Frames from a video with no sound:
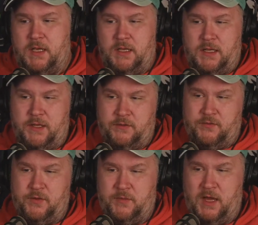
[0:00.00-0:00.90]

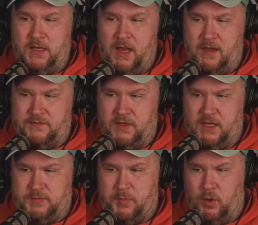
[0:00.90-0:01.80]
Killstream.live
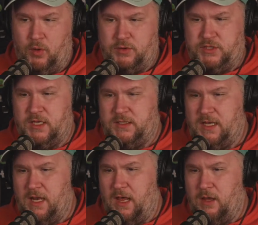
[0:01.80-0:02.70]
slash bowl. Check that
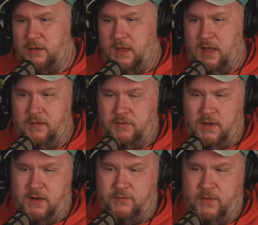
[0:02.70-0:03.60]
out. I'll have a
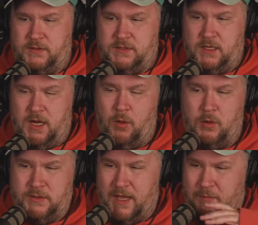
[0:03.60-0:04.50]
lot of friends there. I
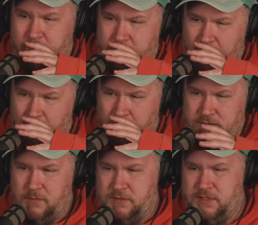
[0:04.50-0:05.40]
won't name them now because
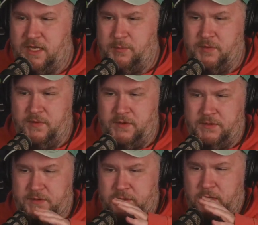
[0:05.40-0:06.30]
I'm just keeping
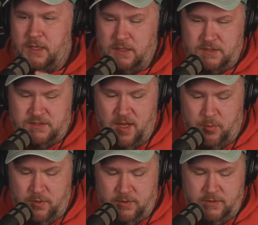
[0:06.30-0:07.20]
this
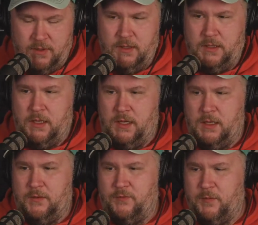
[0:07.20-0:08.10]
separate
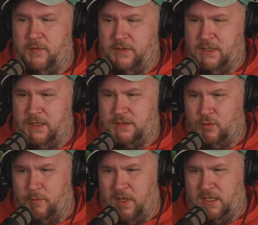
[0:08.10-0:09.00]
uh, from everything else. I want
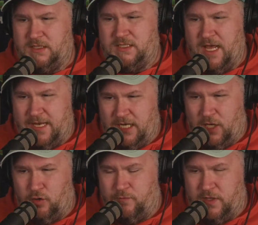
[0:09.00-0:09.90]
to make a
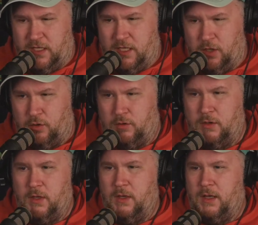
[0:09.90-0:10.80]
standalone video.
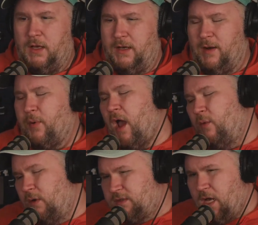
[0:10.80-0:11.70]
Uh, and I probably
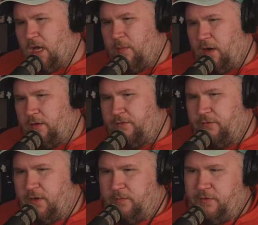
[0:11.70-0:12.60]
will talk about it on
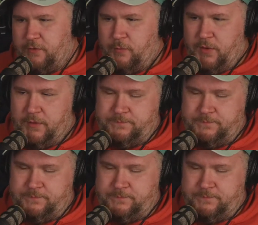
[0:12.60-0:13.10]
stream too, but